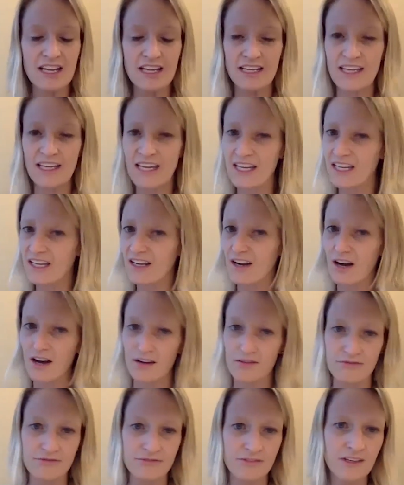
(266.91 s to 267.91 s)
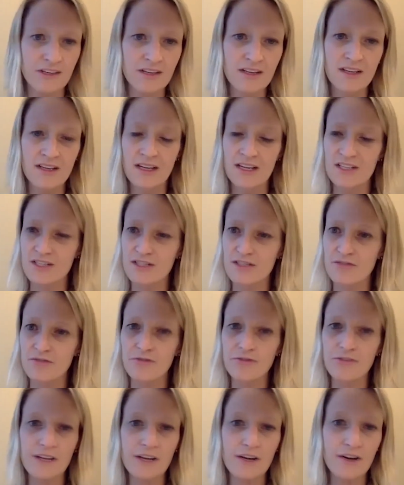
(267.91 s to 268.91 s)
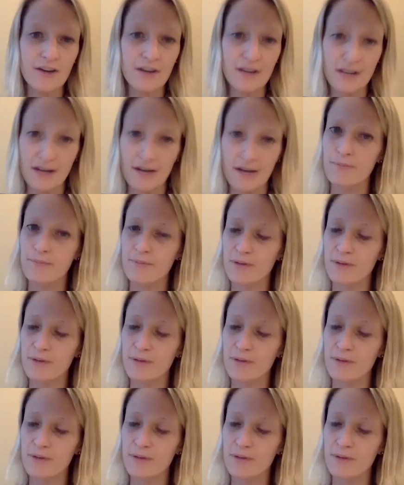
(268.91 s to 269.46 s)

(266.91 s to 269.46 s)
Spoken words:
and kick it off and just flare it up.